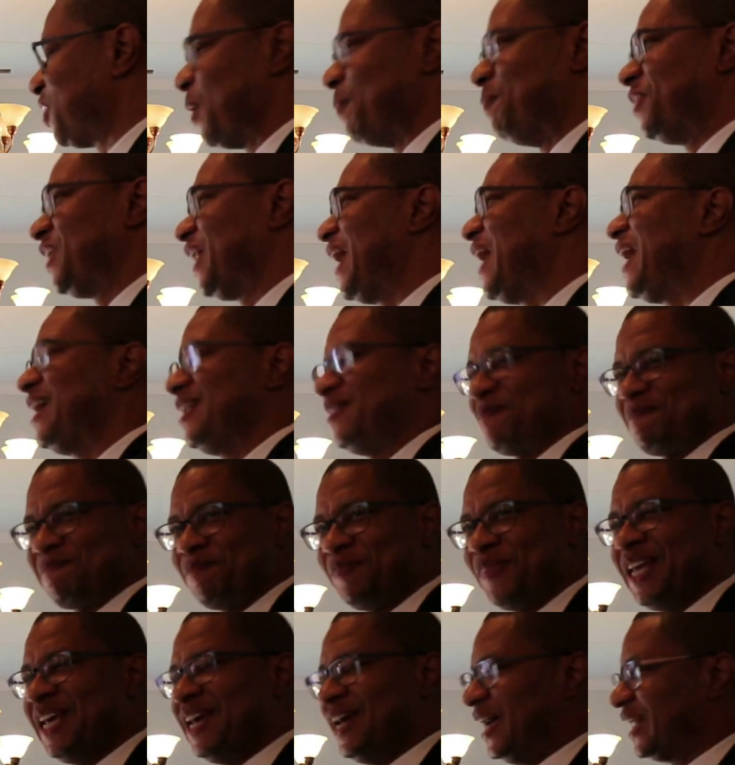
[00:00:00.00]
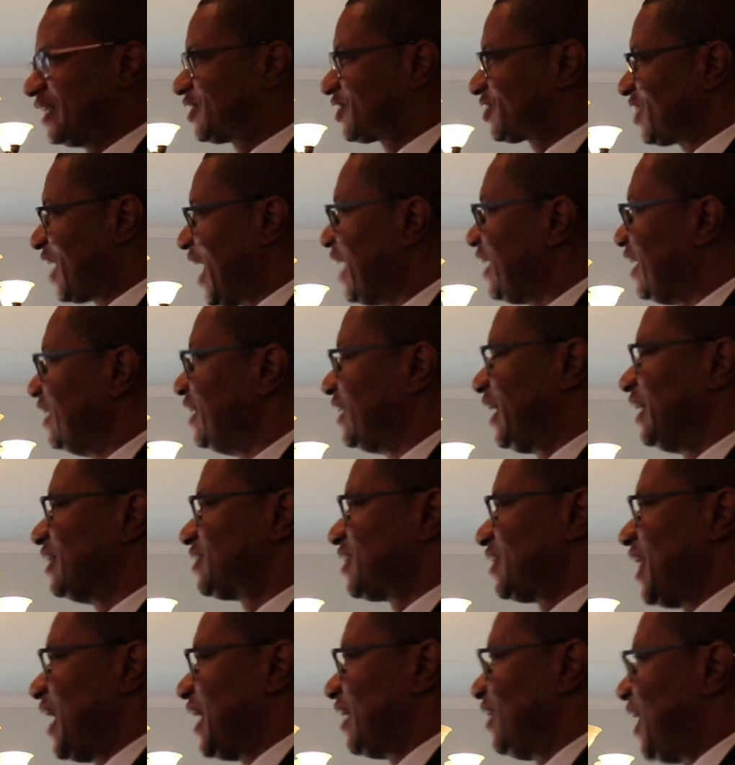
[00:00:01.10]
the plant, excited to get
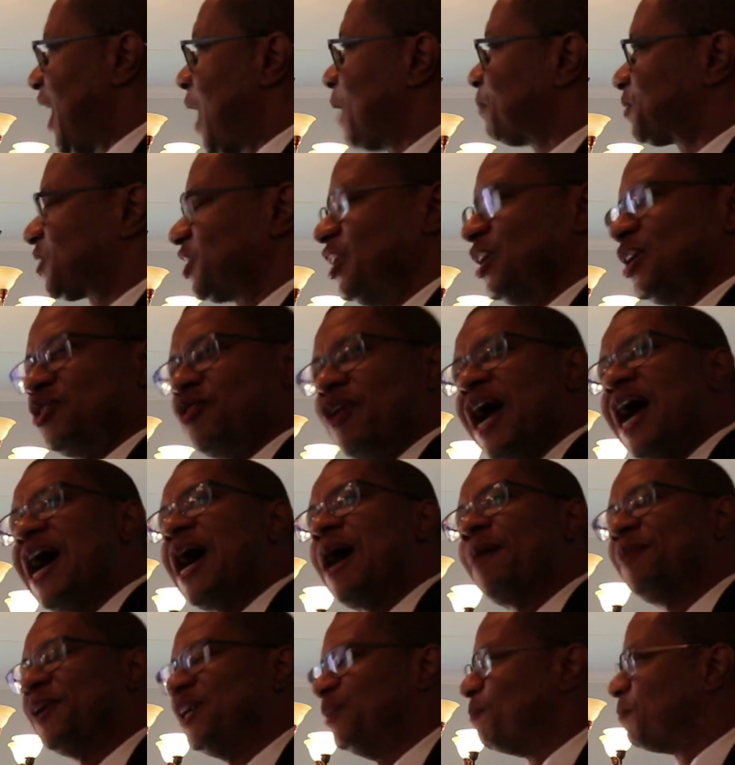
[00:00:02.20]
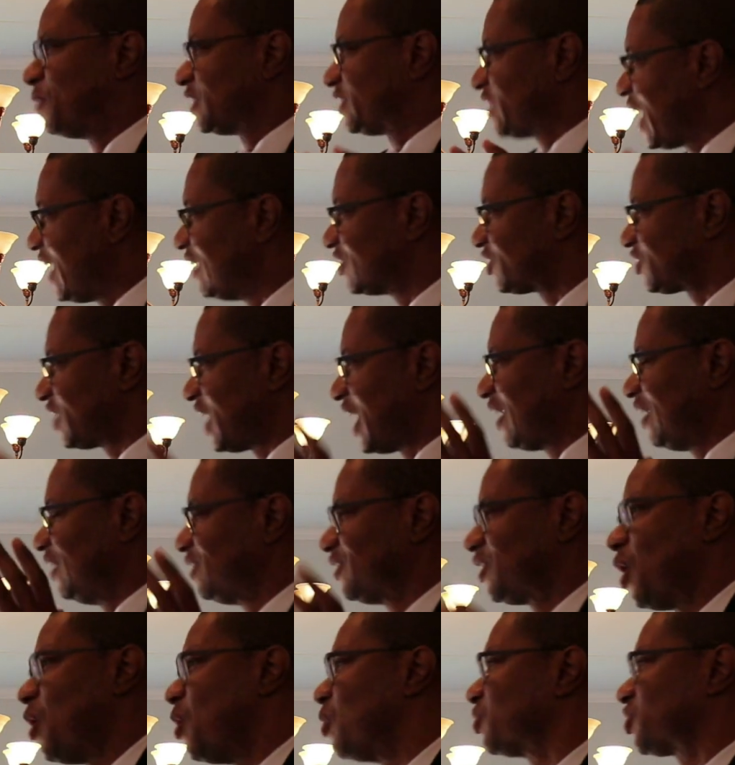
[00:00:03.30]
to that lobster and crab and potato salad
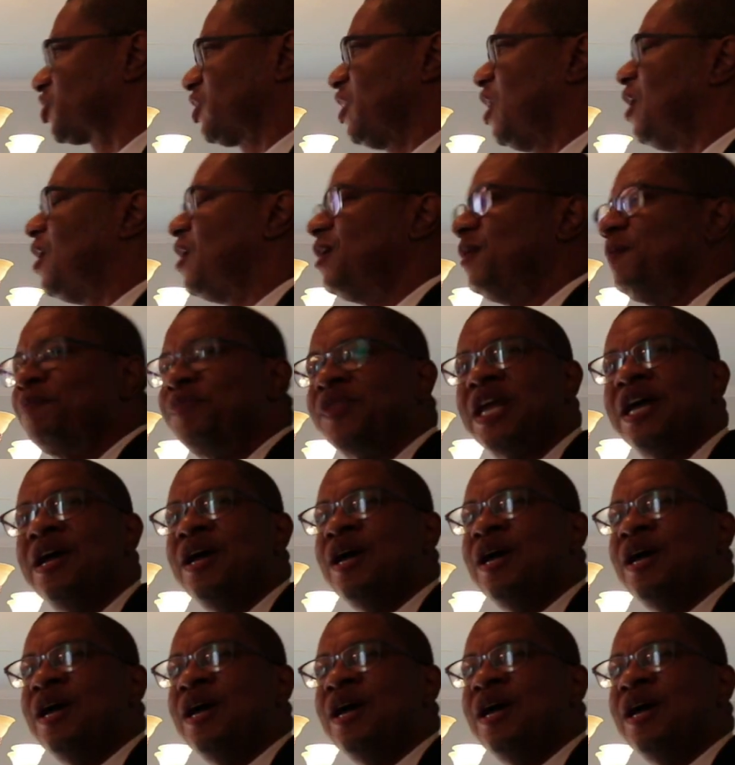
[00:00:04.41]
and coleslaw.